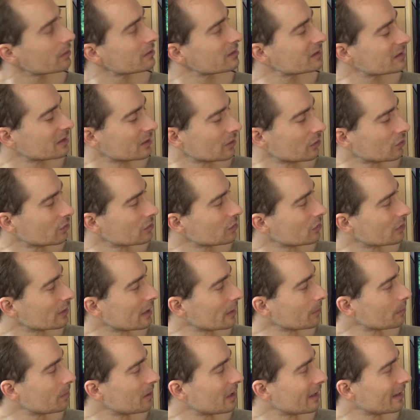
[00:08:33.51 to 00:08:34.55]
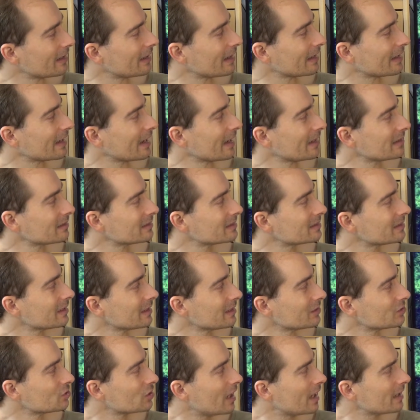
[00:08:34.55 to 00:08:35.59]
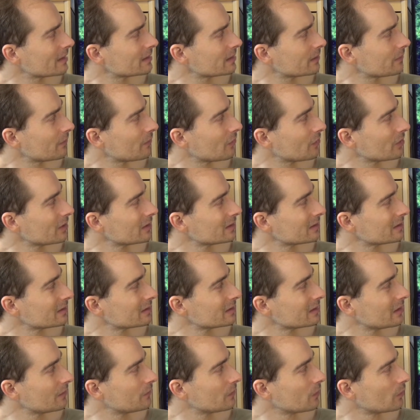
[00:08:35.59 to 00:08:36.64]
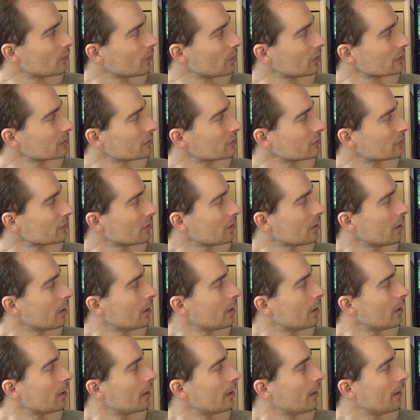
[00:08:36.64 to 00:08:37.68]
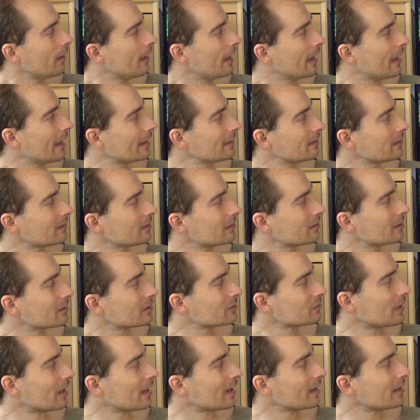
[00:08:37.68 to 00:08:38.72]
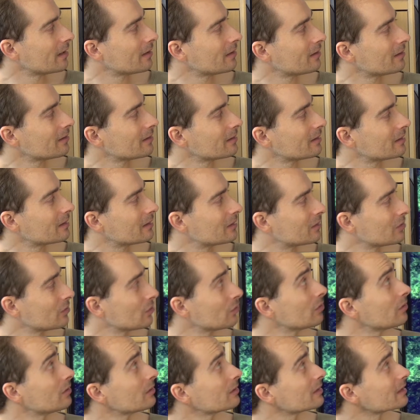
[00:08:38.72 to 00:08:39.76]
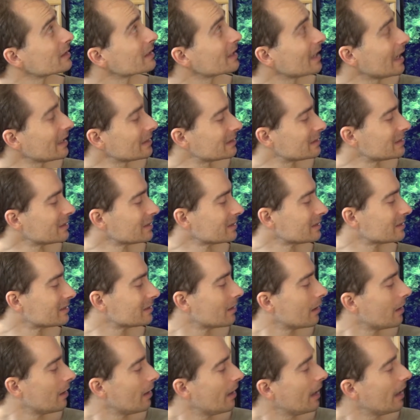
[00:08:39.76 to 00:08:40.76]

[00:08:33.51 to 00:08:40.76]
So you can play against each other, for instance, if you want to, and try to get this.